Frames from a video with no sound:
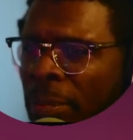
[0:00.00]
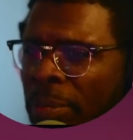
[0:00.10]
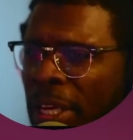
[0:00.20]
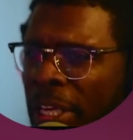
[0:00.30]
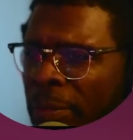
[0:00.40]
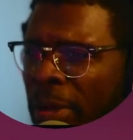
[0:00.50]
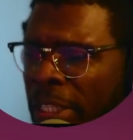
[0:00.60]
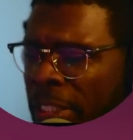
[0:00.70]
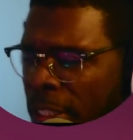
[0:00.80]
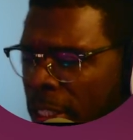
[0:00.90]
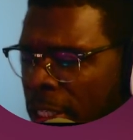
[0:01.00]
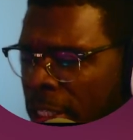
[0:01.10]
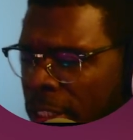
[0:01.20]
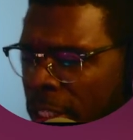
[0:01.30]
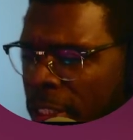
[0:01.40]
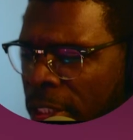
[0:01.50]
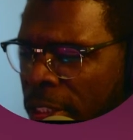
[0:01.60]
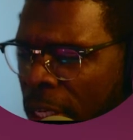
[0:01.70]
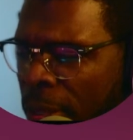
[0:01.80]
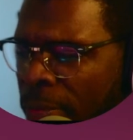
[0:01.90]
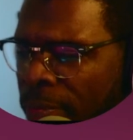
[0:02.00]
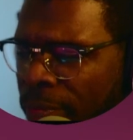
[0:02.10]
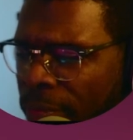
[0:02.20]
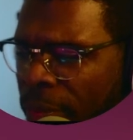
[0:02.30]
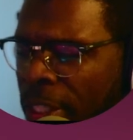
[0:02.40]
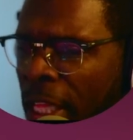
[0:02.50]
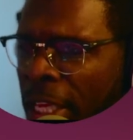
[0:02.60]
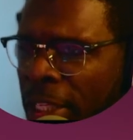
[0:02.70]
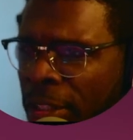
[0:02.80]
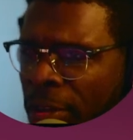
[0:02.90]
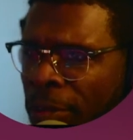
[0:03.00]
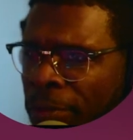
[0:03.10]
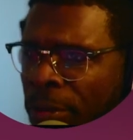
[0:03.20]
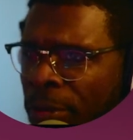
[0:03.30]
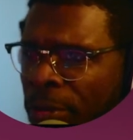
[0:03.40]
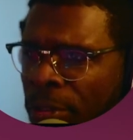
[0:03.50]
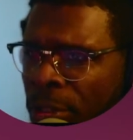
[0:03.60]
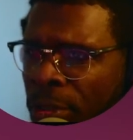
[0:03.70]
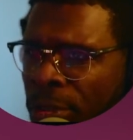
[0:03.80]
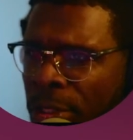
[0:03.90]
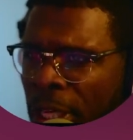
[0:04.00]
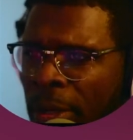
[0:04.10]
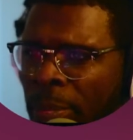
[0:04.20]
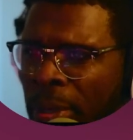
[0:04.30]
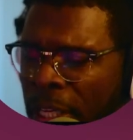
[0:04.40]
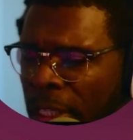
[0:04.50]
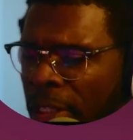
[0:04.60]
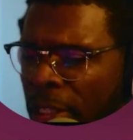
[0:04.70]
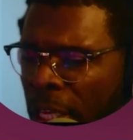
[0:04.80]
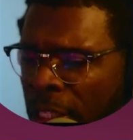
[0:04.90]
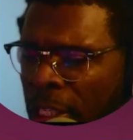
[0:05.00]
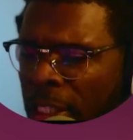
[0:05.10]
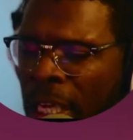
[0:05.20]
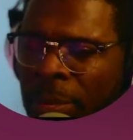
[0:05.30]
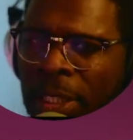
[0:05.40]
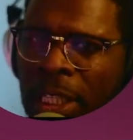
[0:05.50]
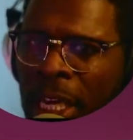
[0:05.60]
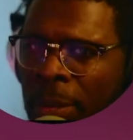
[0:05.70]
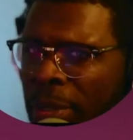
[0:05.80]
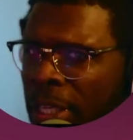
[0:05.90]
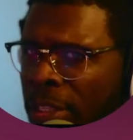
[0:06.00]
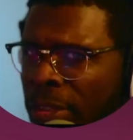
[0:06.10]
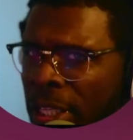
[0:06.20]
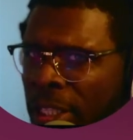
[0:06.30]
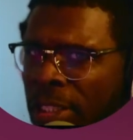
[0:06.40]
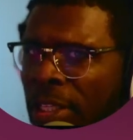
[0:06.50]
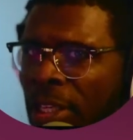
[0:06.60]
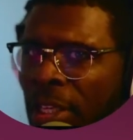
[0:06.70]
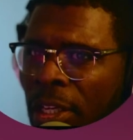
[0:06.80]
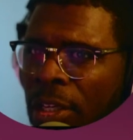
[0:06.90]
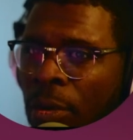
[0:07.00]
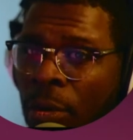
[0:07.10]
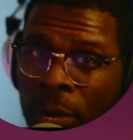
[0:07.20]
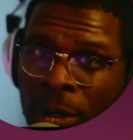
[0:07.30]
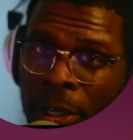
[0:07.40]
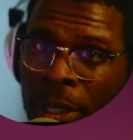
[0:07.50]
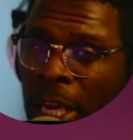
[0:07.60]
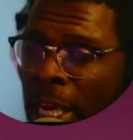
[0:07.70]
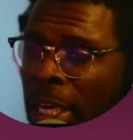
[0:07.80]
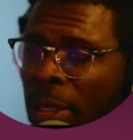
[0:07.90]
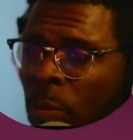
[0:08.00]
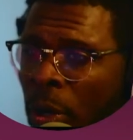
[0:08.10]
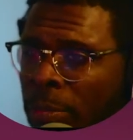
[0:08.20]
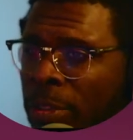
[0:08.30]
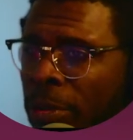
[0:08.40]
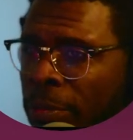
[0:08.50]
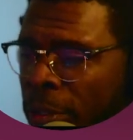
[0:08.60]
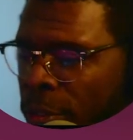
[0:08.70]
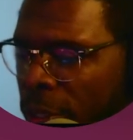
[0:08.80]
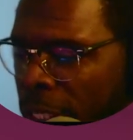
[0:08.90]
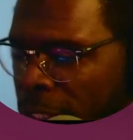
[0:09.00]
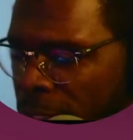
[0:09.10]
Ping basically just so if you use ping and then type in an IP address or a web server address,